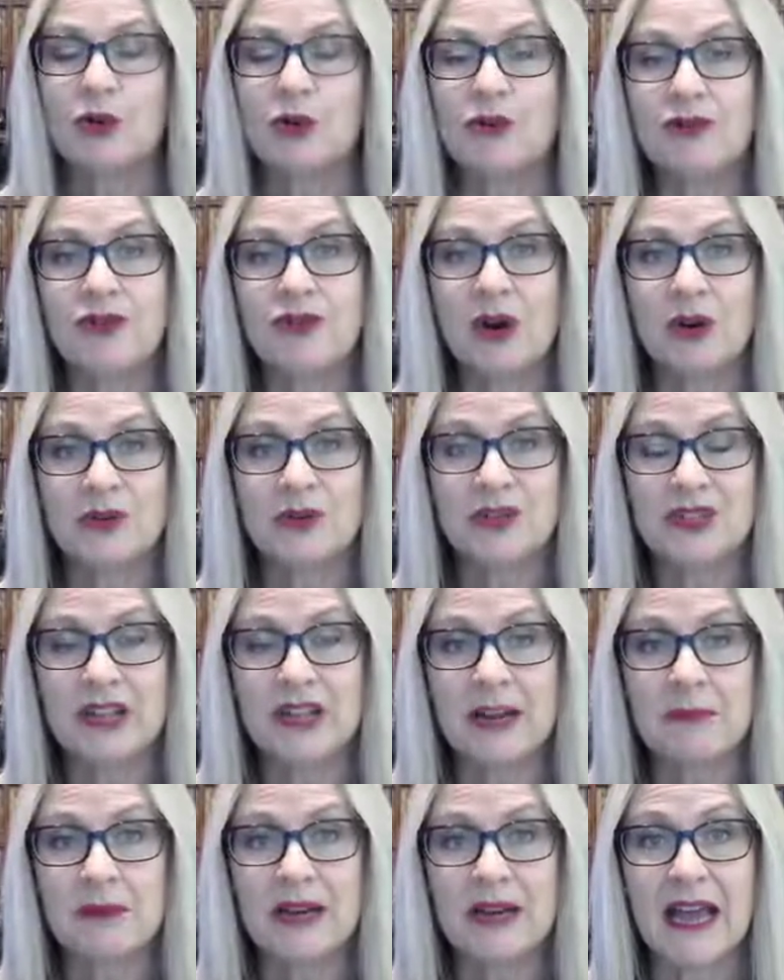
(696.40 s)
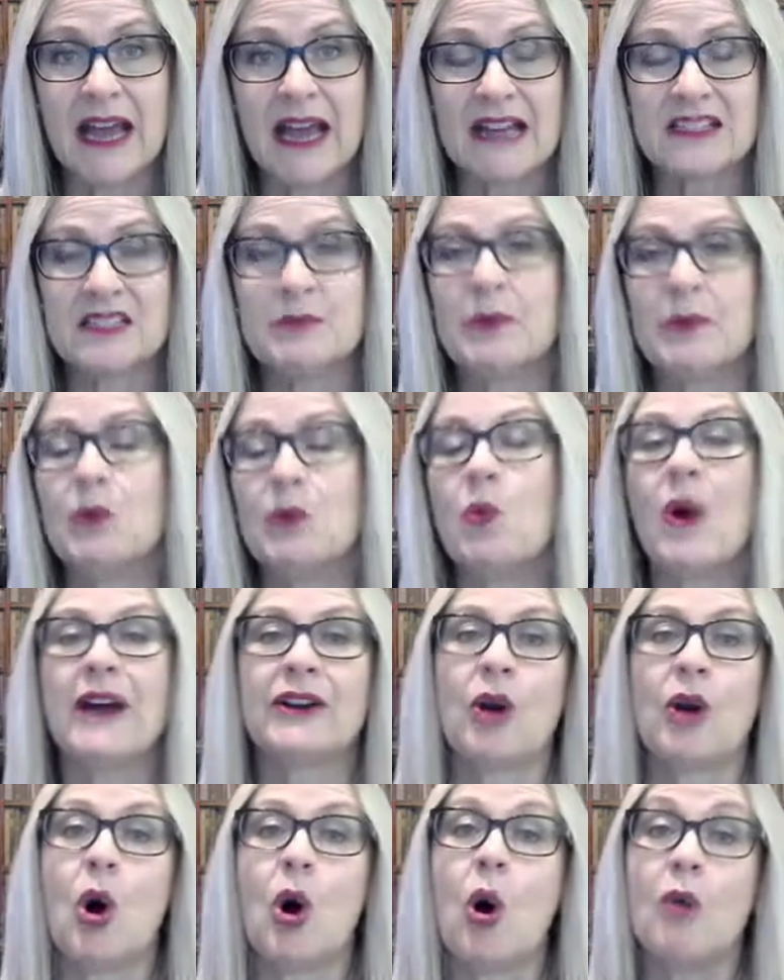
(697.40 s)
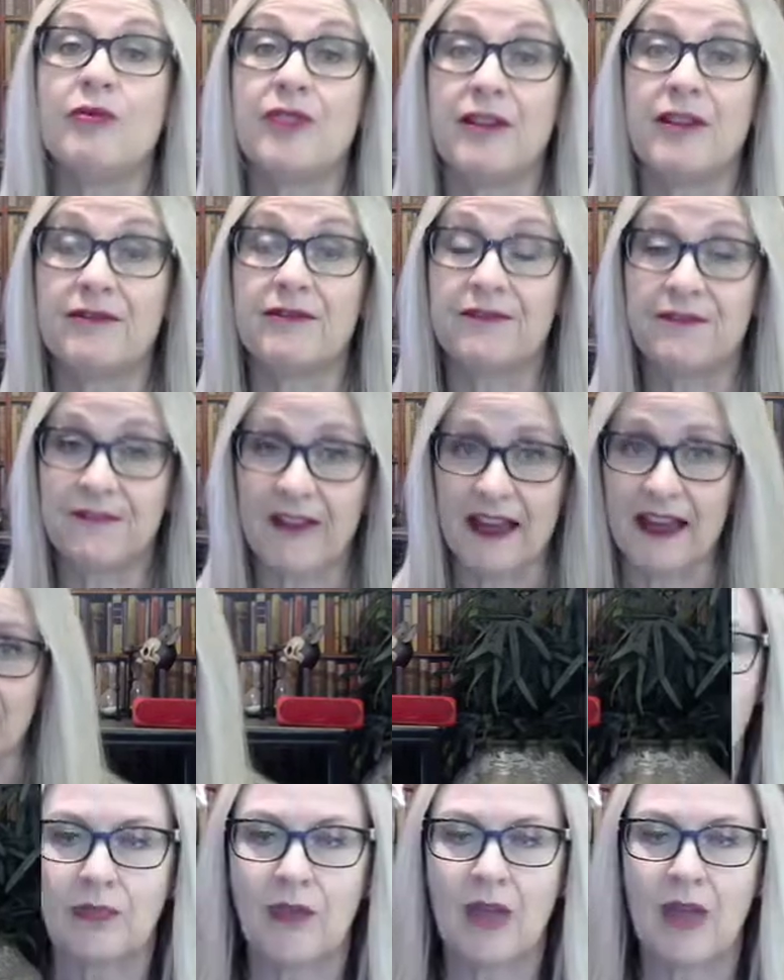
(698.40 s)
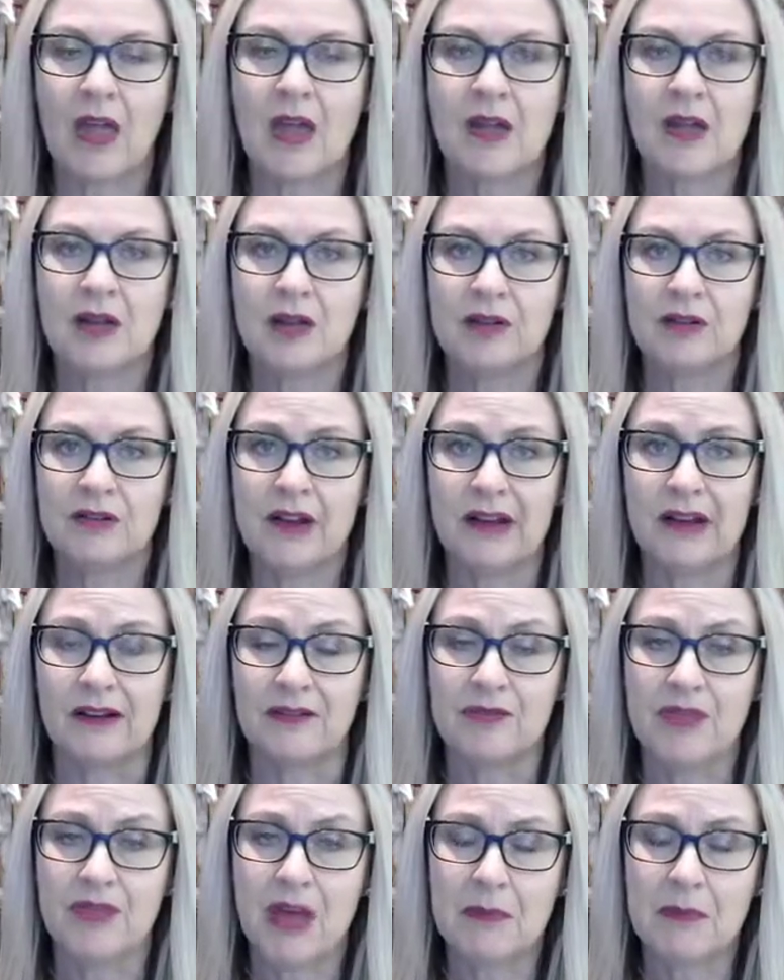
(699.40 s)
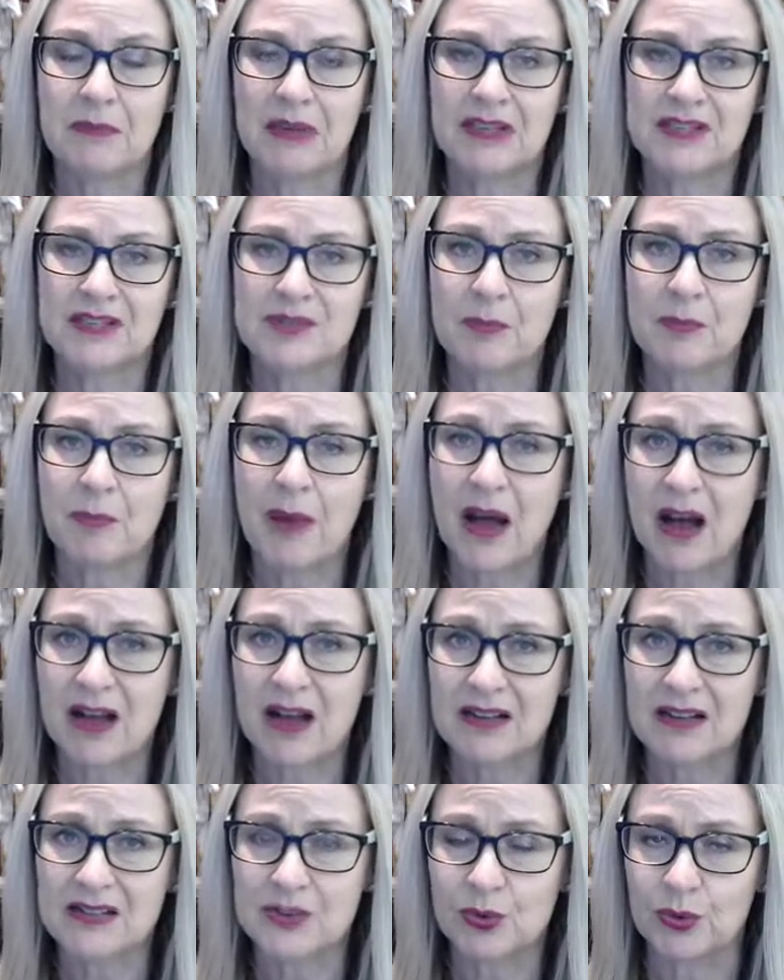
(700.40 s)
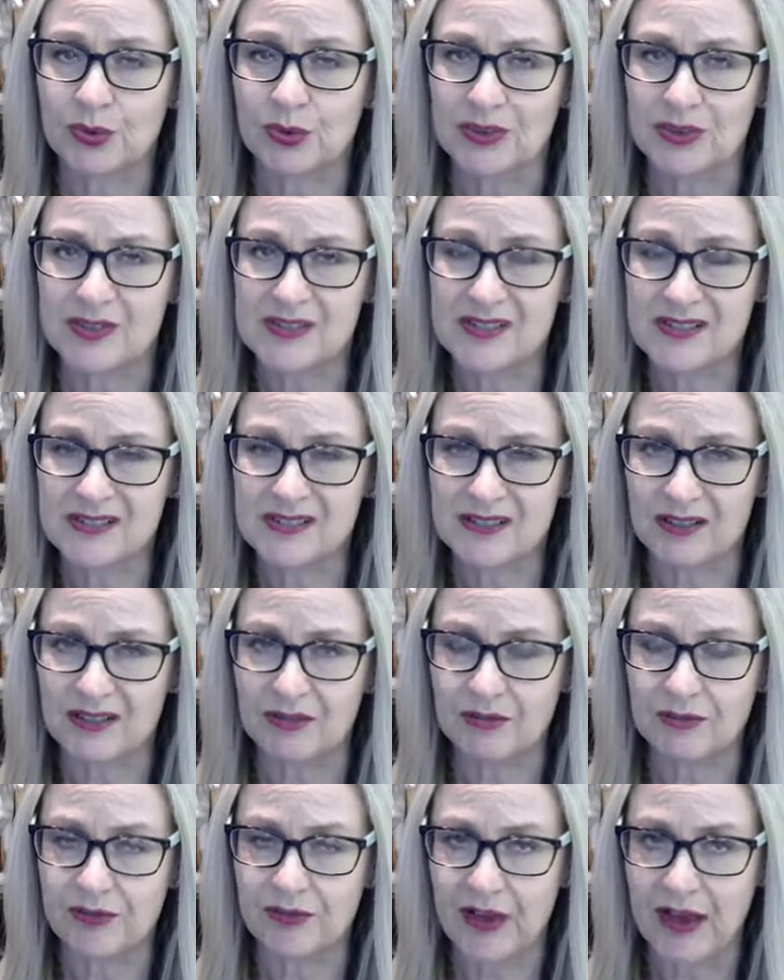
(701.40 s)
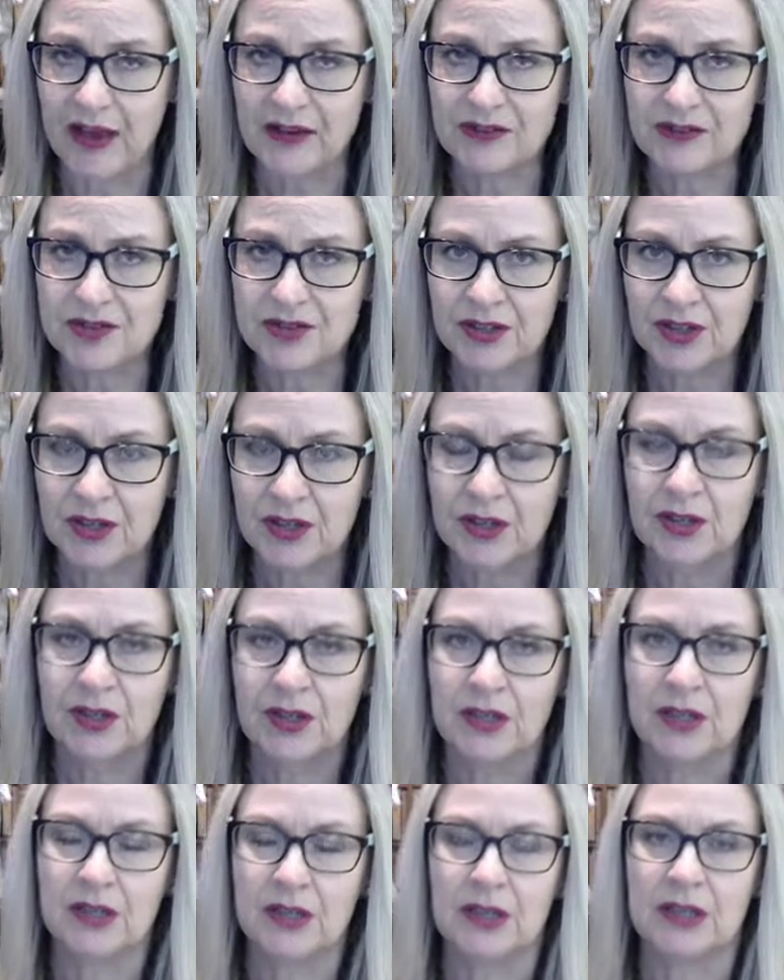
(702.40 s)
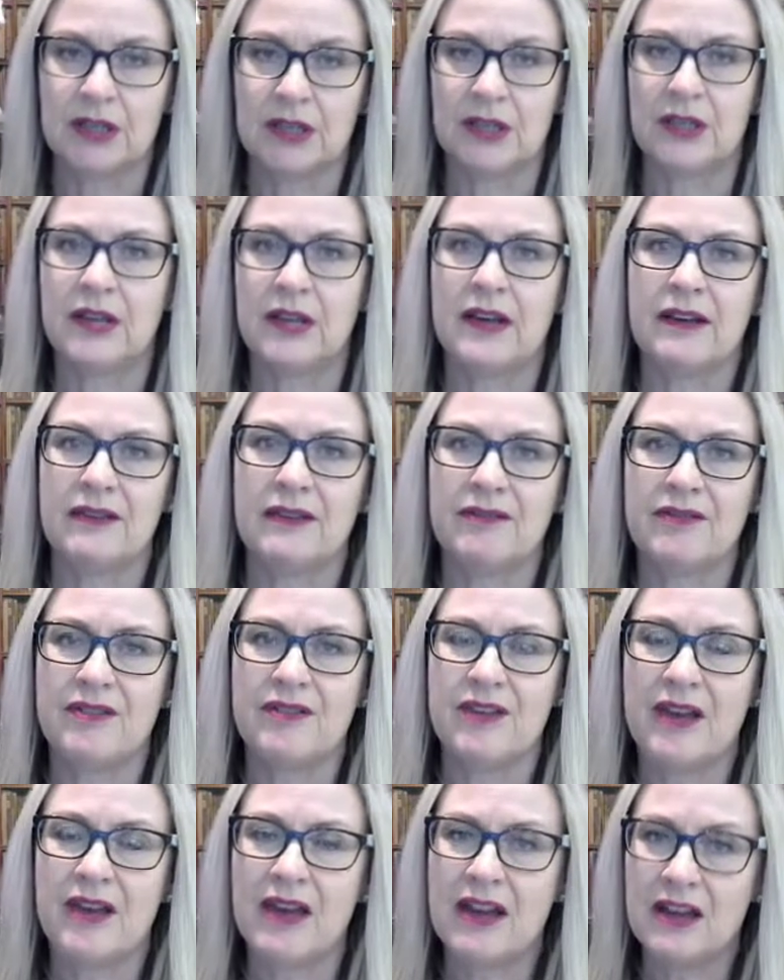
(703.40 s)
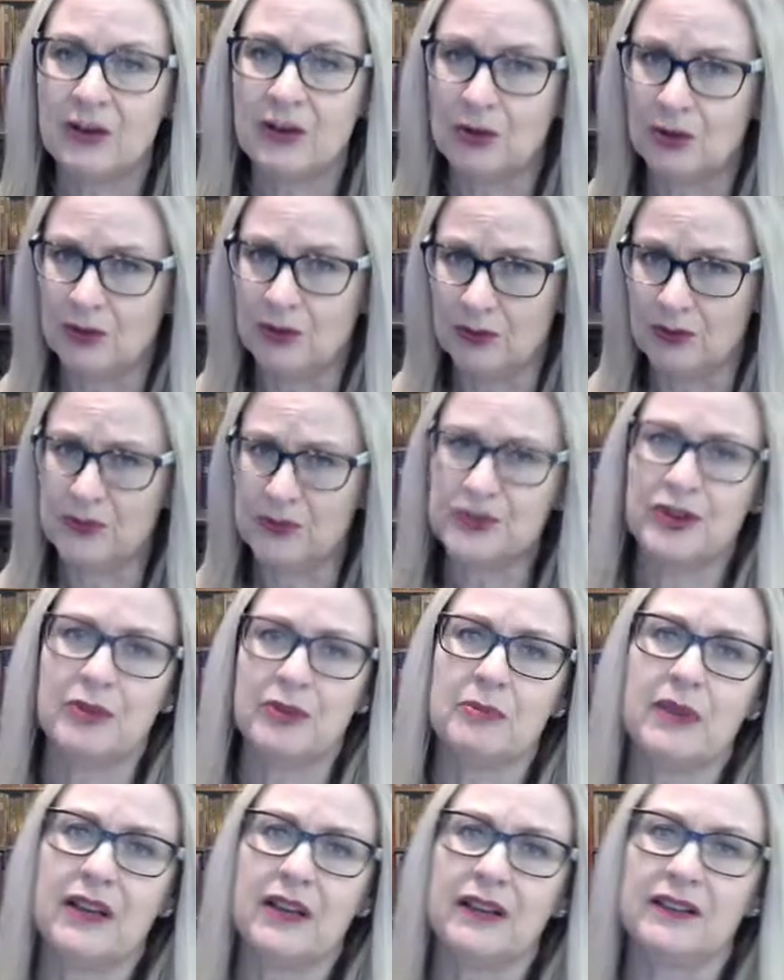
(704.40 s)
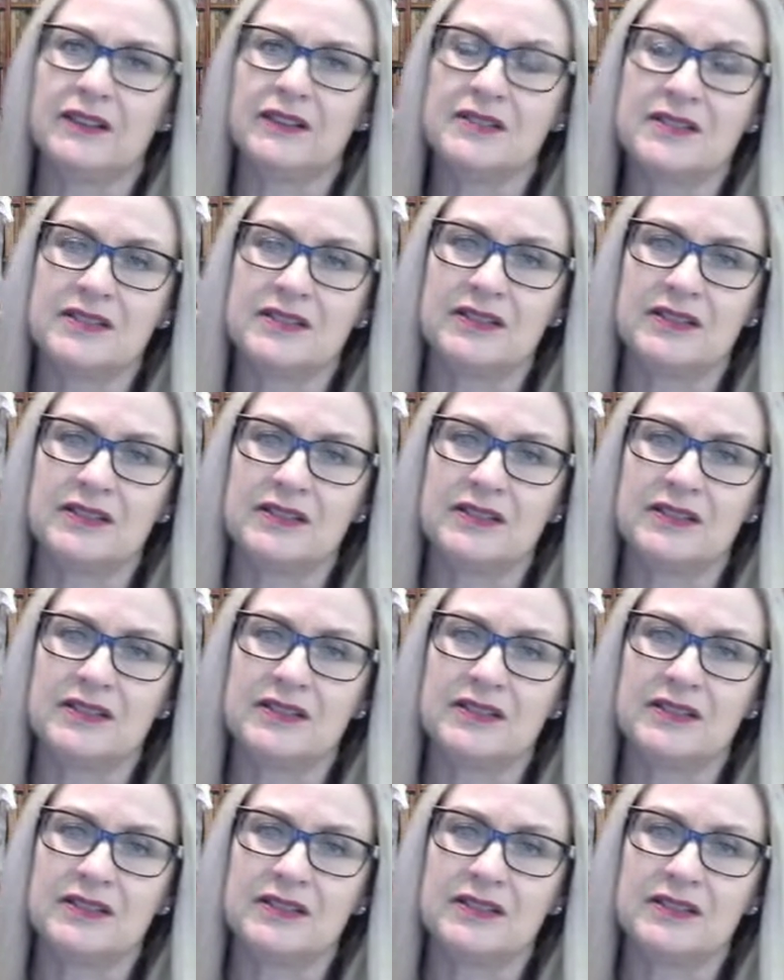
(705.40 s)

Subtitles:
false statement has to be one of fact. Now, that means past or existing fact. And that also means